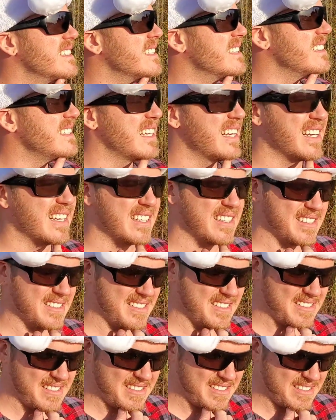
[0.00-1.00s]
Yeah.
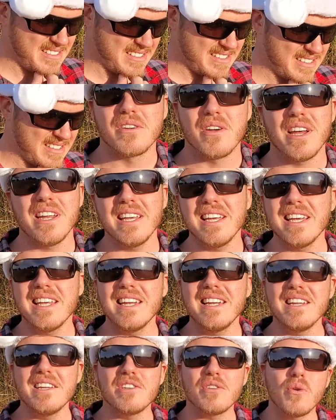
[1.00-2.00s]
So I didn't get
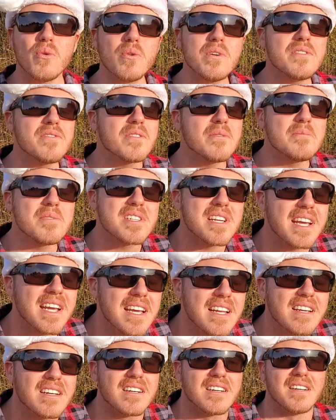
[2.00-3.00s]
any toys from
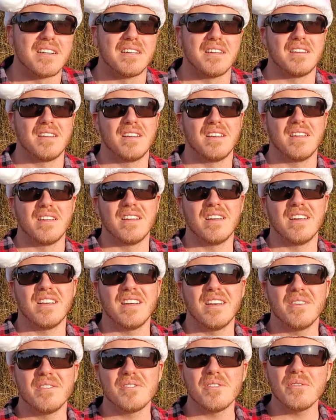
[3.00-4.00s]
Santa.
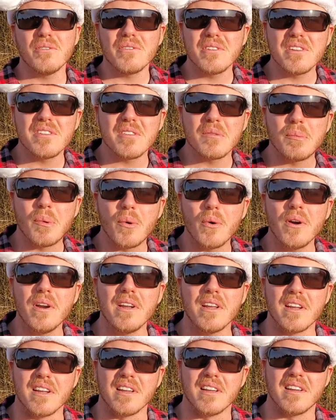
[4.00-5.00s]
I was a little
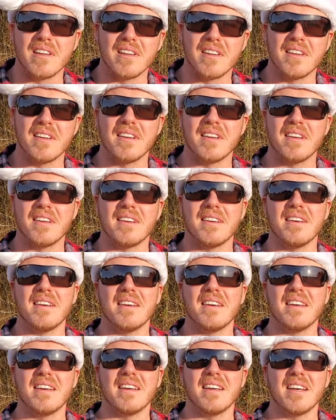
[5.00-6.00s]
disappointed.
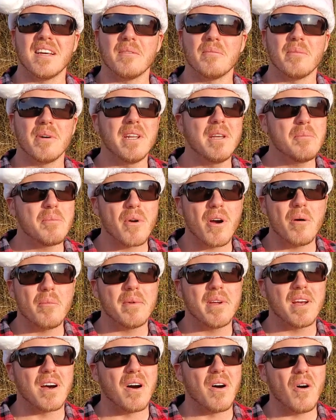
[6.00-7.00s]
But he brought me
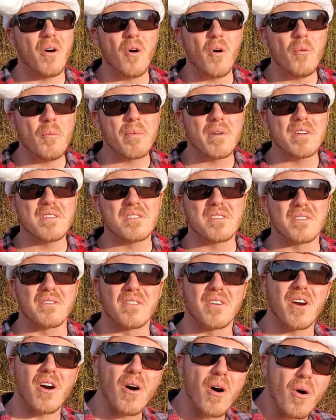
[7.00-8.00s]
a whole bunch of
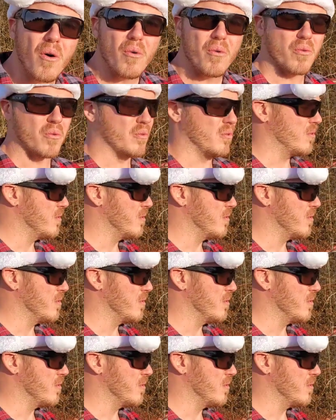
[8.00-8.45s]
coal.